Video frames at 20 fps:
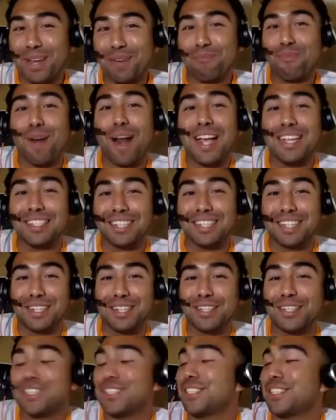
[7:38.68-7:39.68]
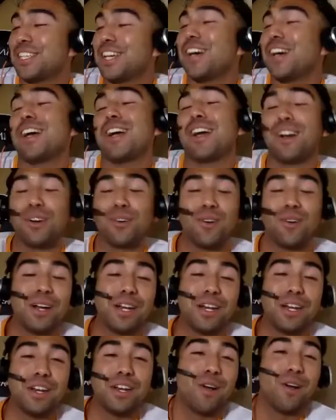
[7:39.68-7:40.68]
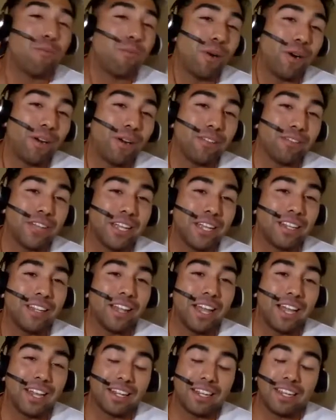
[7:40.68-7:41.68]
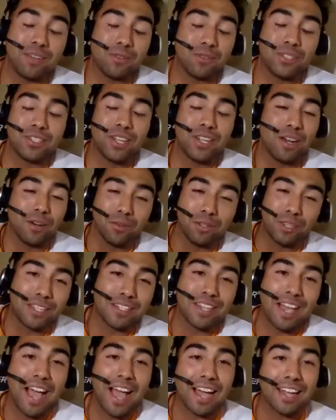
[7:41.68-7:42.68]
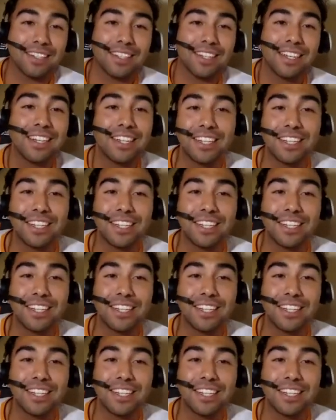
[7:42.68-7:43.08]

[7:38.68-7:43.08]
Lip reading: Bryson. You could just tell Aaron wanted no part of it. Like he was done with his act.